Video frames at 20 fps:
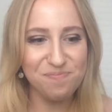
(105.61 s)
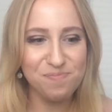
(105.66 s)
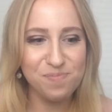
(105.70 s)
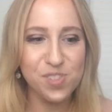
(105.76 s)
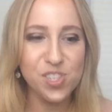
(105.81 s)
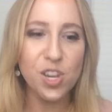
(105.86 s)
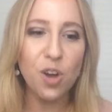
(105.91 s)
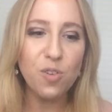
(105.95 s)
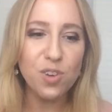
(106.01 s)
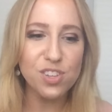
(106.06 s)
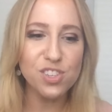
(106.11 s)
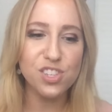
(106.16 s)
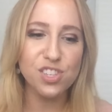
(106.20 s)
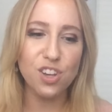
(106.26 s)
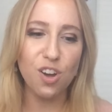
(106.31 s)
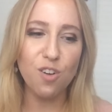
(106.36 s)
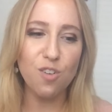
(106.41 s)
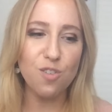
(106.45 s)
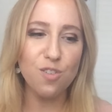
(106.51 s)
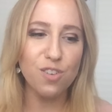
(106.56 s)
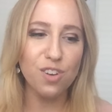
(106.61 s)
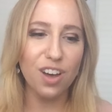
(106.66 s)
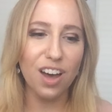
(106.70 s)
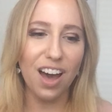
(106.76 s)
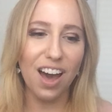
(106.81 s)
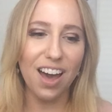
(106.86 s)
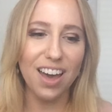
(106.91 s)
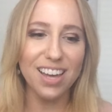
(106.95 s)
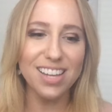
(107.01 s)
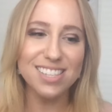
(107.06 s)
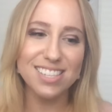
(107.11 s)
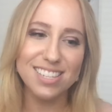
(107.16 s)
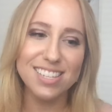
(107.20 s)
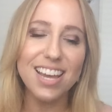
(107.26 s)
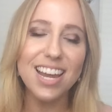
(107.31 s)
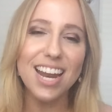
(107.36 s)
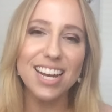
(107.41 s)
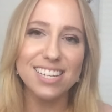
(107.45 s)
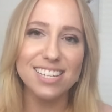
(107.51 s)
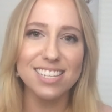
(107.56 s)
So
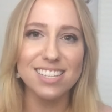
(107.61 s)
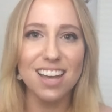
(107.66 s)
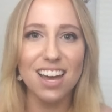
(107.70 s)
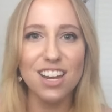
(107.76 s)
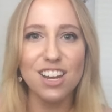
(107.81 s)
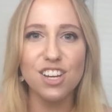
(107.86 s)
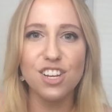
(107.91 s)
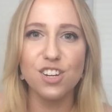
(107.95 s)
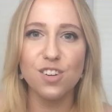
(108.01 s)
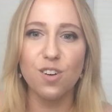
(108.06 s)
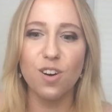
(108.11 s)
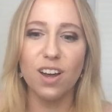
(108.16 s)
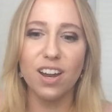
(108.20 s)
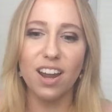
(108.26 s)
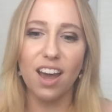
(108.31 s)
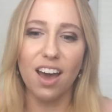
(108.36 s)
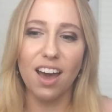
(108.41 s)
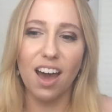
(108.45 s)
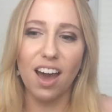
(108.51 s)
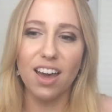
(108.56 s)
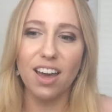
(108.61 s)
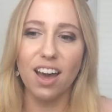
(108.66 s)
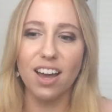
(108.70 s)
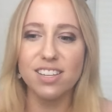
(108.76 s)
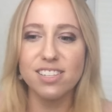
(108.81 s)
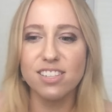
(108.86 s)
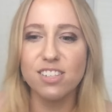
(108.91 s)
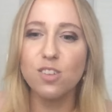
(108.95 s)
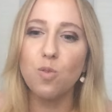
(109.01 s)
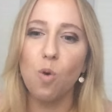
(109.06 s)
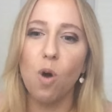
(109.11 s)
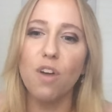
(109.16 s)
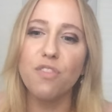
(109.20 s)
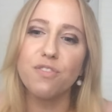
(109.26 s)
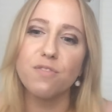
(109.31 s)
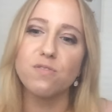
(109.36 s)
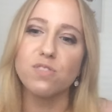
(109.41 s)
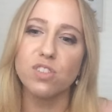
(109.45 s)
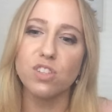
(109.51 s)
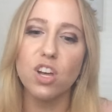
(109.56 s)
instead I decided, you know, I still
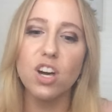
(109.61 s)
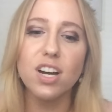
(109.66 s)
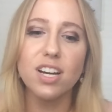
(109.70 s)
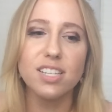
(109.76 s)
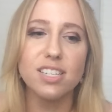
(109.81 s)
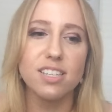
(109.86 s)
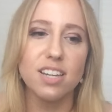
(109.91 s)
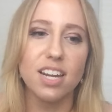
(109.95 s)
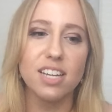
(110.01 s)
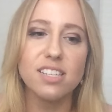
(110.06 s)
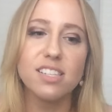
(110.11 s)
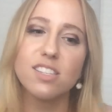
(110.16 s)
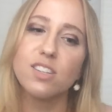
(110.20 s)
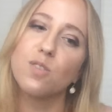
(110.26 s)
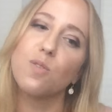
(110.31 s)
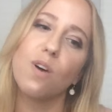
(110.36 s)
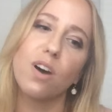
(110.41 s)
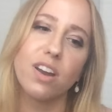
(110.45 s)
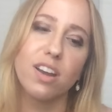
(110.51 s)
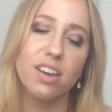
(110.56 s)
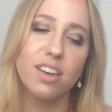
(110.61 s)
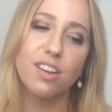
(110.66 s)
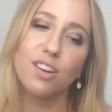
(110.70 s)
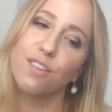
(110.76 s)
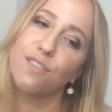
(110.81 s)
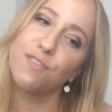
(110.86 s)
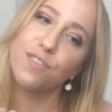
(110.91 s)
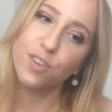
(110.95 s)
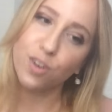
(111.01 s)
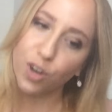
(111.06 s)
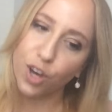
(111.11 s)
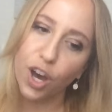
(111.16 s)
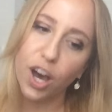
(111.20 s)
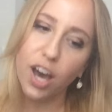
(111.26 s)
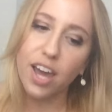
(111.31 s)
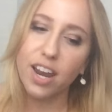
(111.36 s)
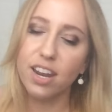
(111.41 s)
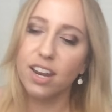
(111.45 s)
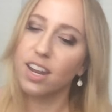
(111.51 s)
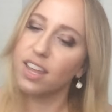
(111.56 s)
want those looks, and I still want to, you know, feel
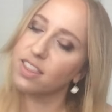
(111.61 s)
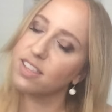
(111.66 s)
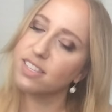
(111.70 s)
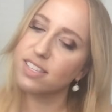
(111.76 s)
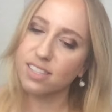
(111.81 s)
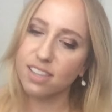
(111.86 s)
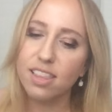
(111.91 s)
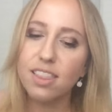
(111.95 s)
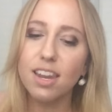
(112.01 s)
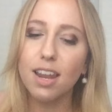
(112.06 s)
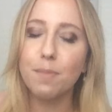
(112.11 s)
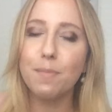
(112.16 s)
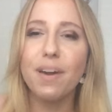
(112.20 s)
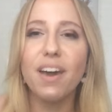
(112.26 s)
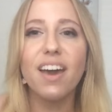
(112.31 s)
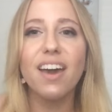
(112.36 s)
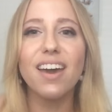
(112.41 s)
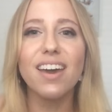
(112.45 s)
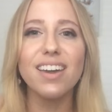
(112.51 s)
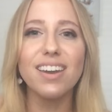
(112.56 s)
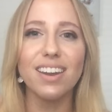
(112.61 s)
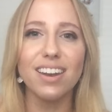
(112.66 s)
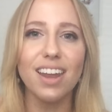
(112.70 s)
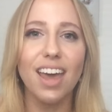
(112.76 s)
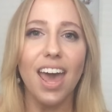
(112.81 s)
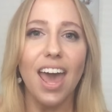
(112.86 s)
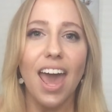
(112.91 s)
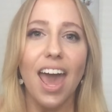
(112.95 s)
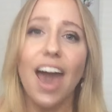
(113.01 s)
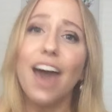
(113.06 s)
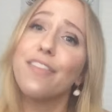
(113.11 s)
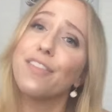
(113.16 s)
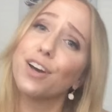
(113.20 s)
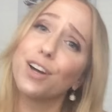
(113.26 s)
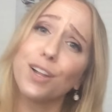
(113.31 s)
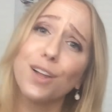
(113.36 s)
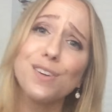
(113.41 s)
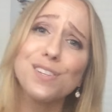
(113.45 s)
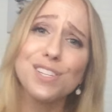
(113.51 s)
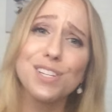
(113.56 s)
good in the skin that I'm in and the
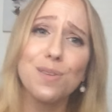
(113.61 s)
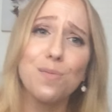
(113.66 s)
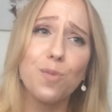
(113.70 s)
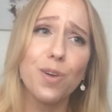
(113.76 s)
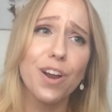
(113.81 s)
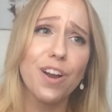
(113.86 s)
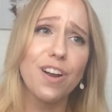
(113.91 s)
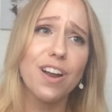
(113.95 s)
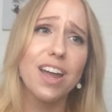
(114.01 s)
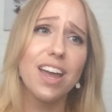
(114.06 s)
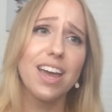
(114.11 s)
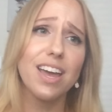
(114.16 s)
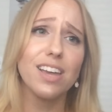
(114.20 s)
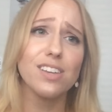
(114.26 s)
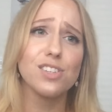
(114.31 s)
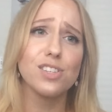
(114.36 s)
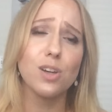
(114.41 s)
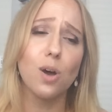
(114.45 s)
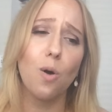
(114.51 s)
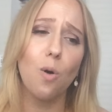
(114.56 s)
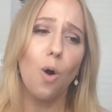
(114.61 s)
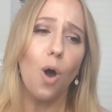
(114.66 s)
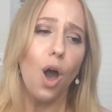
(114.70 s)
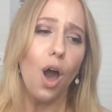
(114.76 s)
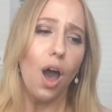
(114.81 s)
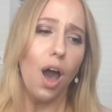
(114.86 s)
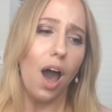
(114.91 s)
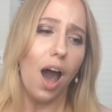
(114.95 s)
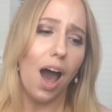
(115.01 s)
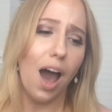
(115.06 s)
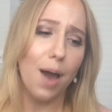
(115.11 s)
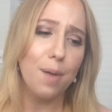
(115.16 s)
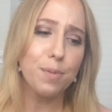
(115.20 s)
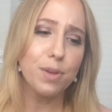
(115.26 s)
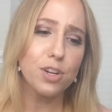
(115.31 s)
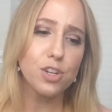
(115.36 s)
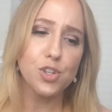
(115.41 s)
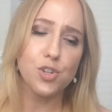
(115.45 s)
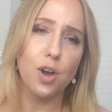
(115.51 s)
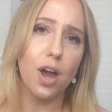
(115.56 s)
clothes that I'm wearing. So I'm
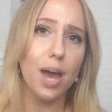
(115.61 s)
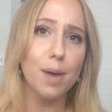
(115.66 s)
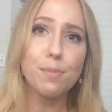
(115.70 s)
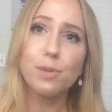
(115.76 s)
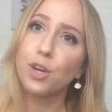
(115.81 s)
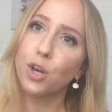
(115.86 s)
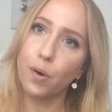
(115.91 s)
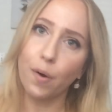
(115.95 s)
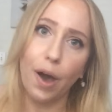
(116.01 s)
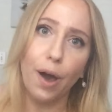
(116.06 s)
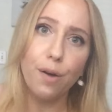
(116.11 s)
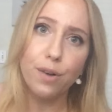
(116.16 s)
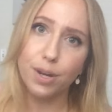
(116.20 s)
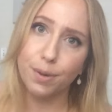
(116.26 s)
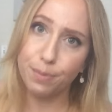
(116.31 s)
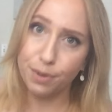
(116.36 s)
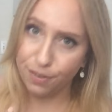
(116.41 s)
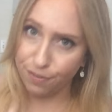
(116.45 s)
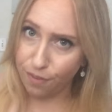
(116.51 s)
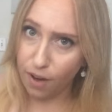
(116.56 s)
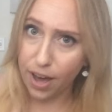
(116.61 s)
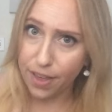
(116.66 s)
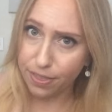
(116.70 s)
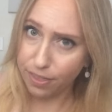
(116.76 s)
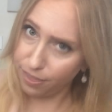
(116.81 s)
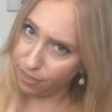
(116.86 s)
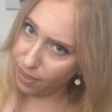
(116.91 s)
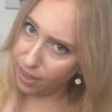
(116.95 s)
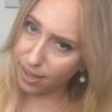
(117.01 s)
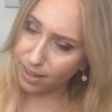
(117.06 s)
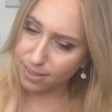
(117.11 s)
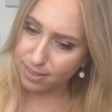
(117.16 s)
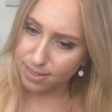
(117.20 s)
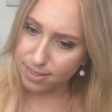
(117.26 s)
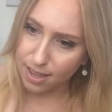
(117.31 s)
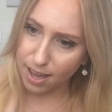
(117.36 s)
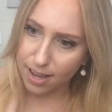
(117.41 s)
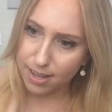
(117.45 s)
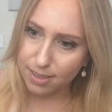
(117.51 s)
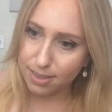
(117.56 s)
gonna go out and I'm gonna find the things
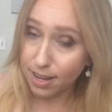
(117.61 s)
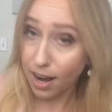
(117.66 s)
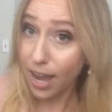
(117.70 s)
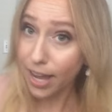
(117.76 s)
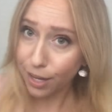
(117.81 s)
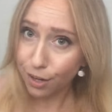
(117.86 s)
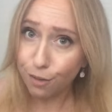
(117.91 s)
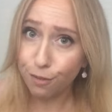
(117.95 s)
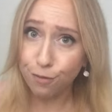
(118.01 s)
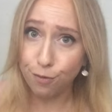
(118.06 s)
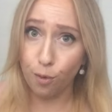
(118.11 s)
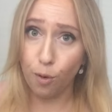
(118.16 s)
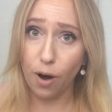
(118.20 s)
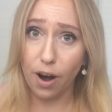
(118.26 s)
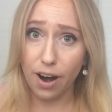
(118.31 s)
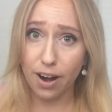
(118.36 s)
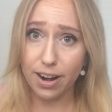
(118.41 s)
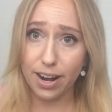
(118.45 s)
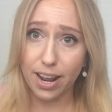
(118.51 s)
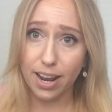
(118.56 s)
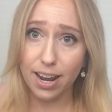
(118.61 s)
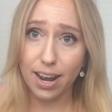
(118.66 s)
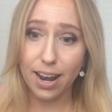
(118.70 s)
that I can afford.